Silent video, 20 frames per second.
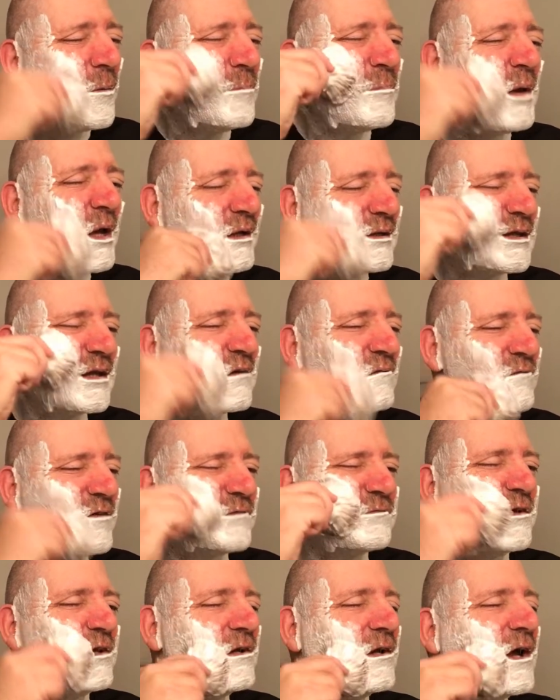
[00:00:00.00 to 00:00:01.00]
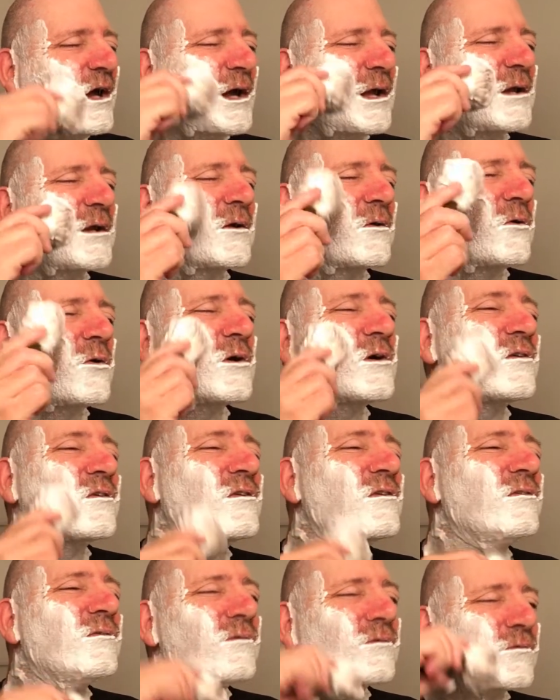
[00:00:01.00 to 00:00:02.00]
Mantic 59, of course,
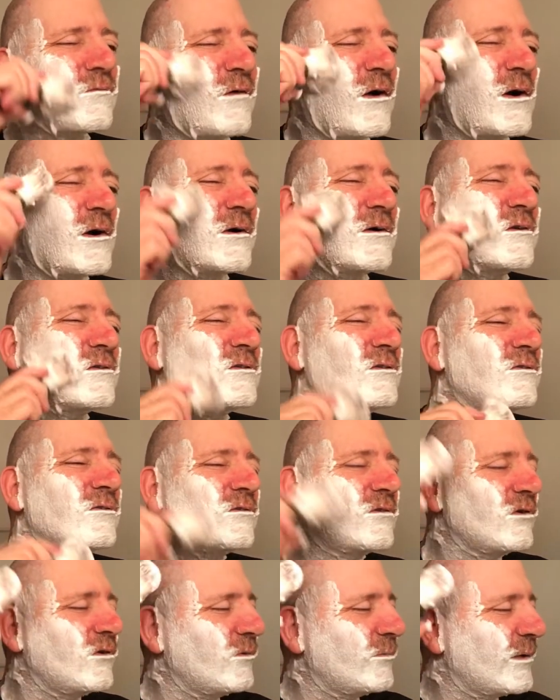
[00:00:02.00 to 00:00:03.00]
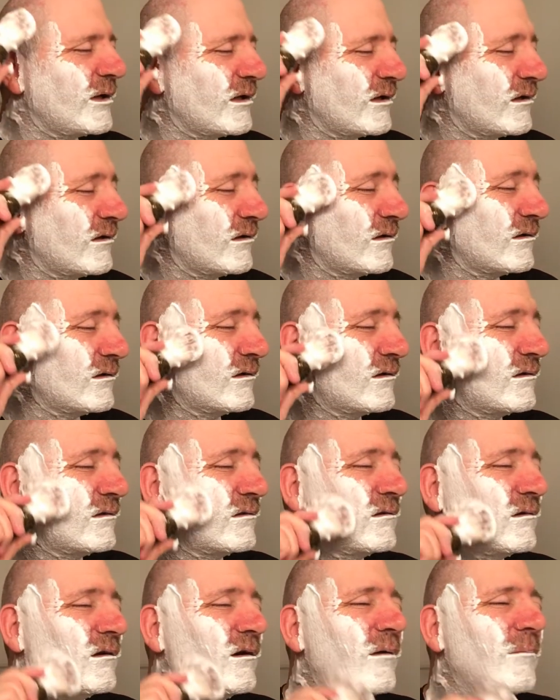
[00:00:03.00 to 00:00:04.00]
is as far as YouTubing
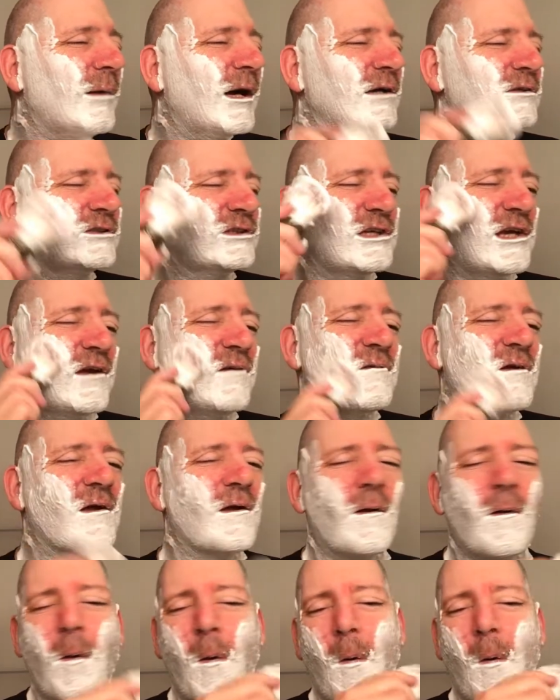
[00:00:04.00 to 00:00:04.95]
about shaving.